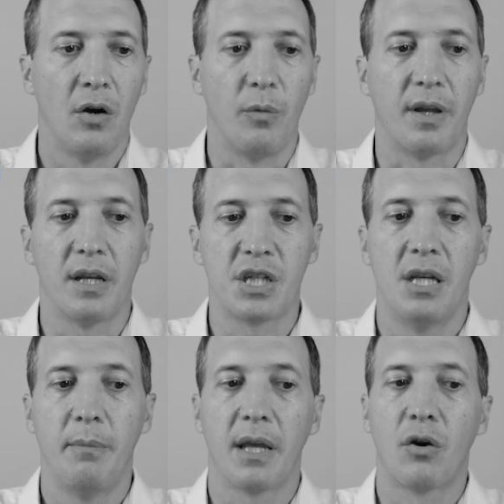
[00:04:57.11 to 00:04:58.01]
We can
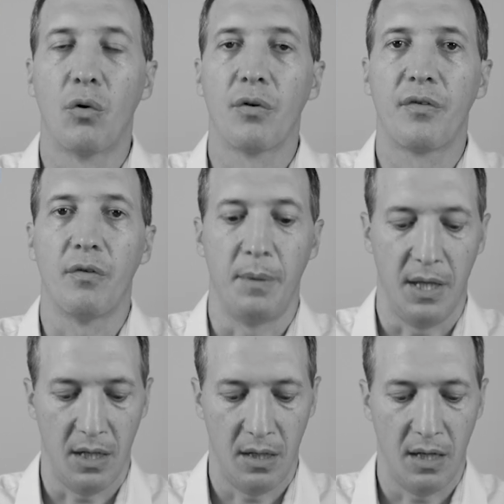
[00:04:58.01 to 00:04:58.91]
actually make calls from
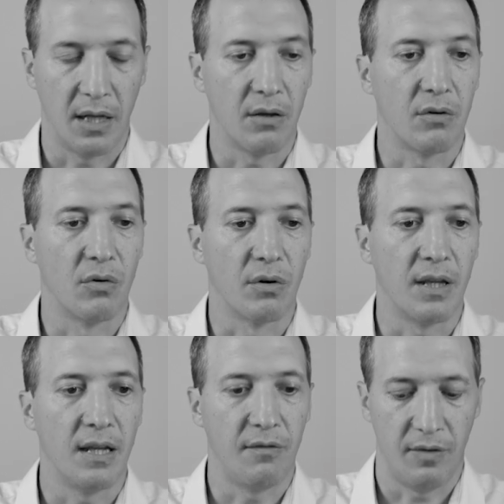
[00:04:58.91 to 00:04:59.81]
here. I can call
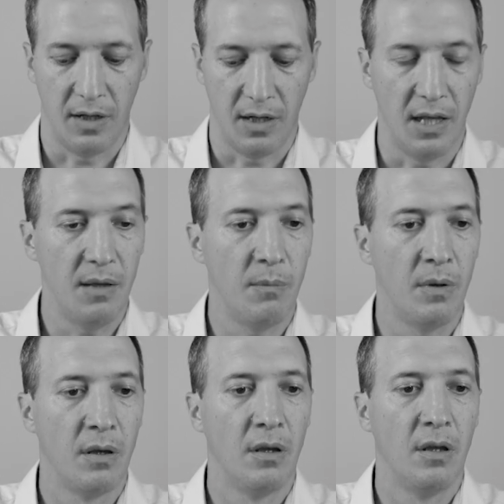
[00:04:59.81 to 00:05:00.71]
get flag name,